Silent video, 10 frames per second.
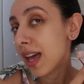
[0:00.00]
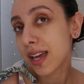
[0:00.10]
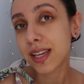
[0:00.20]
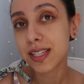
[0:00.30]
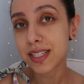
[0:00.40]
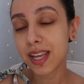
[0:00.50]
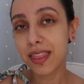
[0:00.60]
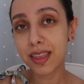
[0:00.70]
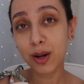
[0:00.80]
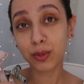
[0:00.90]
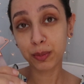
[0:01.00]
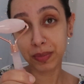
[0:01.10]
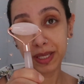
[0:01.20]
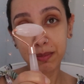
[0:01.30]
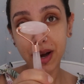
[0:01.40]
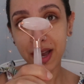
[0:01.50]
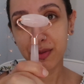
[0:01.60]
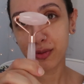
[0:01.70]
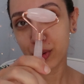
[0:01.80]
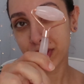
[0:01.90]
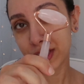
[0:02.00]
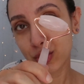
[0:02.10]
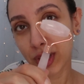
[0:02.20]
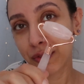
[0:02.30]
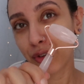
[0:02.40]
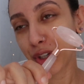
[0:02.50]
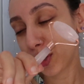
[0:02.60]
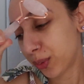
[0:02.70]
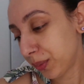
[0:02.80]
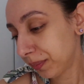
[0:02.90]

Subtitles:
And that would be my 4th trick for you.